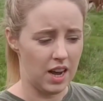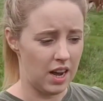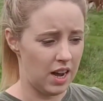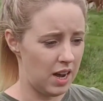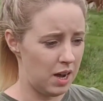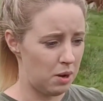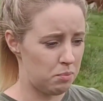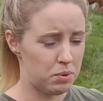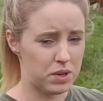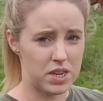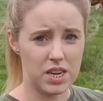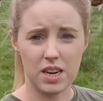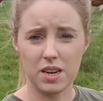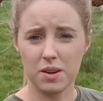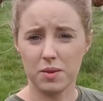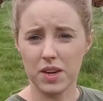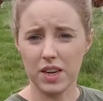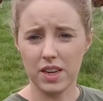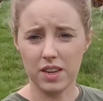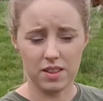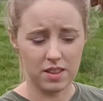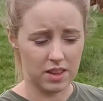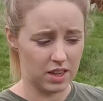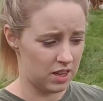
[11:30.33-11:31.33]
But
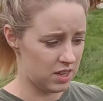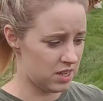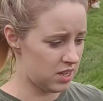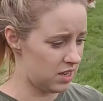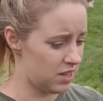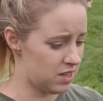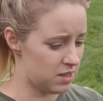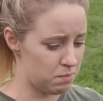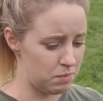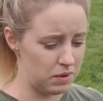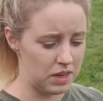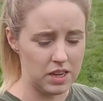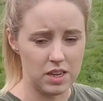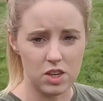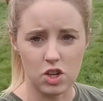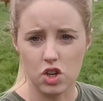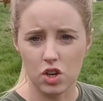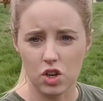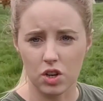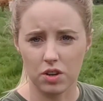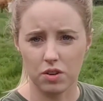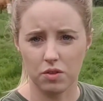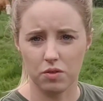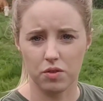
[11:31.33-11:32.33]
anyway, that is me
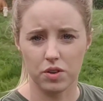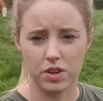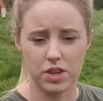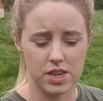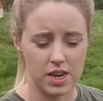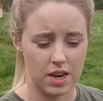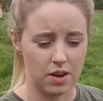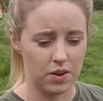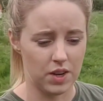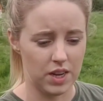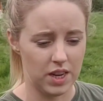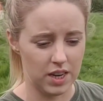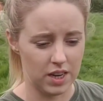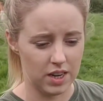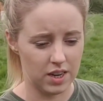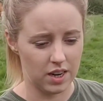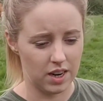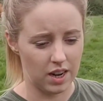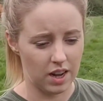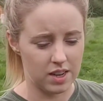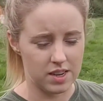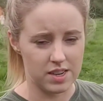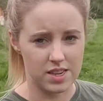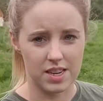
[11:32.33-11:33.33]
done for down here,
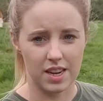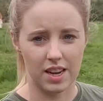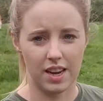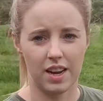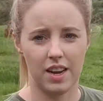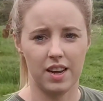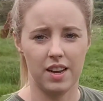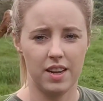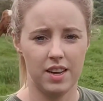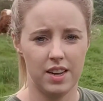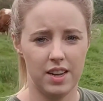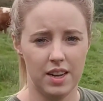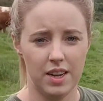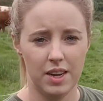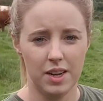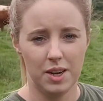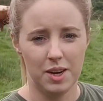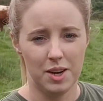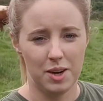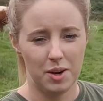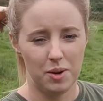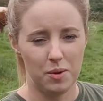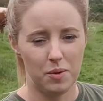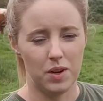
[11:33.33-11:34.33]
and
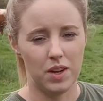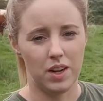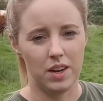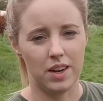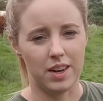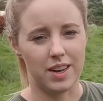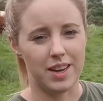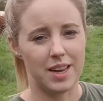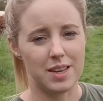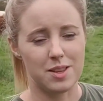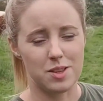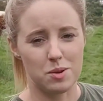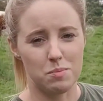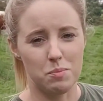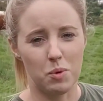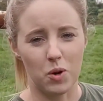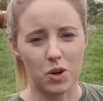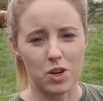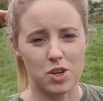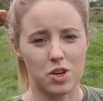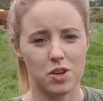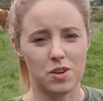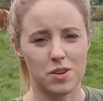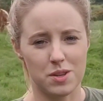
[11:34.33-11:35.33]
we'll get some
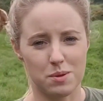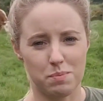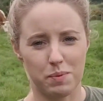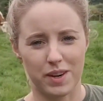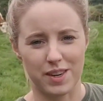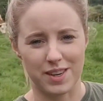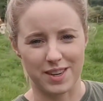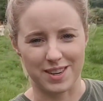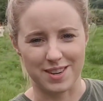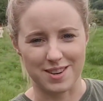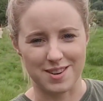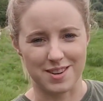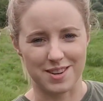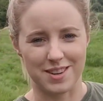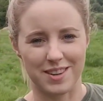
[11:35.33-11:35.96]
more dung spreading